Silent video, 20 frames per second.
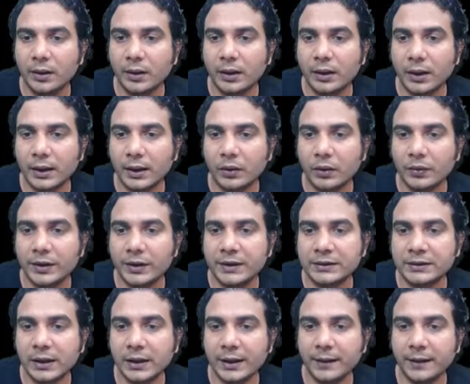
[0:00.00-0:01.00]
around
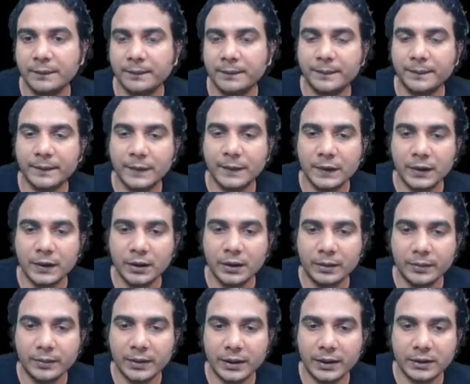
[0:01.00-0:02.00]
this line.
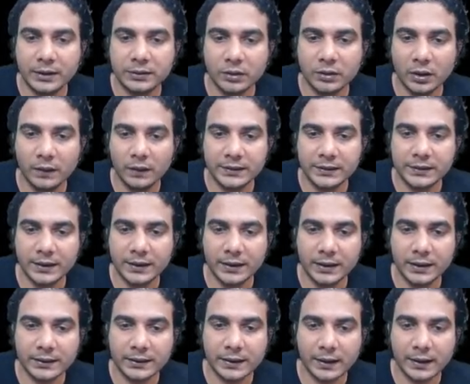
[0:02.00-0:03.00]
But it is always
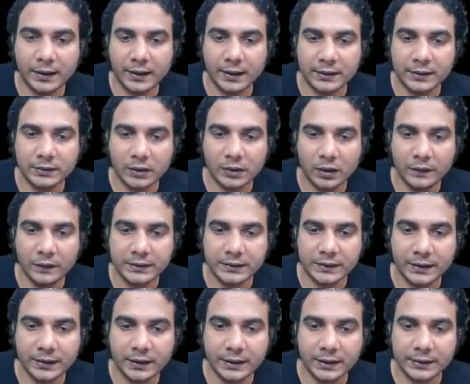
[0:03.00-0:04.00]
increasing. It is always
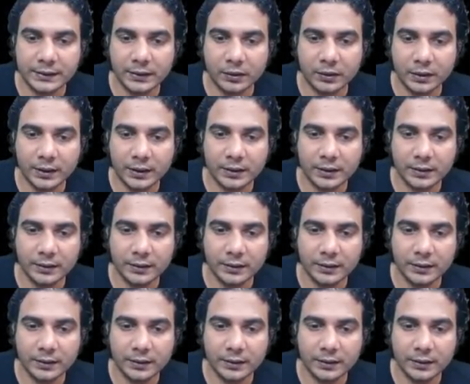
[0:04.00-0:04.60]
increasing, all right?